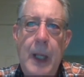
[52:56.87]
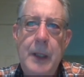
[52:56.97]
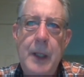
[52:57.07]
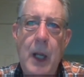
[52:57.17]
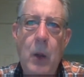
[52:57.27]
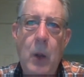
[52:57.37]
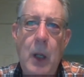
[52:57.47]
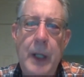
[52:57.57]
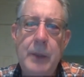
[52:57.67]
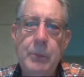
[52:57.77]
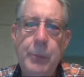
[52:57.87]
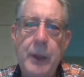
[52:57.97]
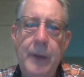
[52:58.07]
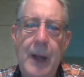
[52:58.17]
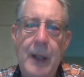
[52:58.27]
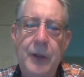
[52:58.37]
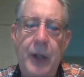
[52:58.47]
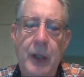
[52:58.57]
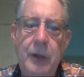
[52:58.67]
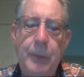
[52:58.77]
And now I can bring that
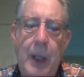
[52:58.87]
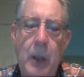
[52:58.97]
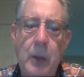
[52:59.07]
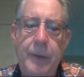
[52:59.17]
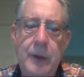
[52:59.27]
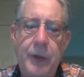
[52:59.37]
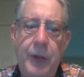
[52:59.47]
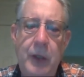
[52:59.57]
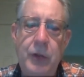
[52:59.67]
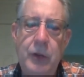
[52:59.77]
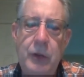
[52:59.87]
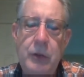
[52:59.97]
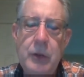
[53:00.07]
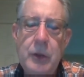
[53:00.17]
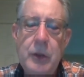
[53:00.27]
power of the intention